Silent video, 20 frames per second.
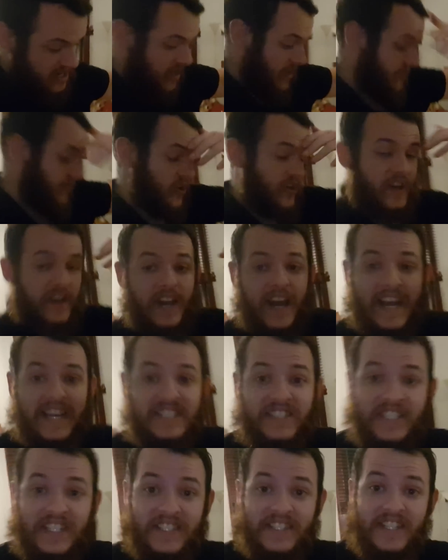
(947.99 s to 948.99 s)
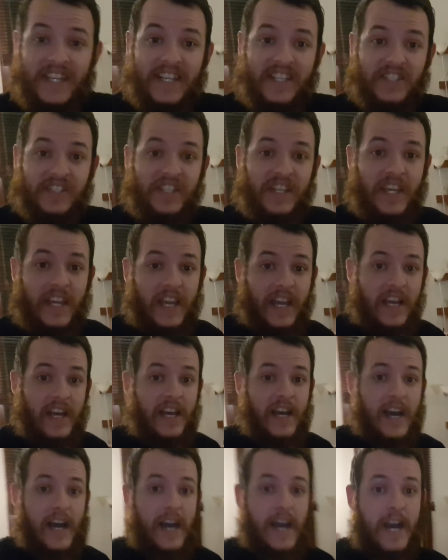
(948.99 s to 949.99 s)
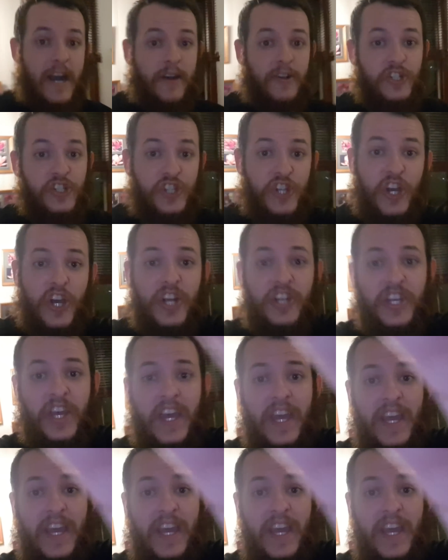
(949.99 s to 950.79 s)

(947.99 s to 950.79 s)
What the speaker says: I've got an AC/DC shirt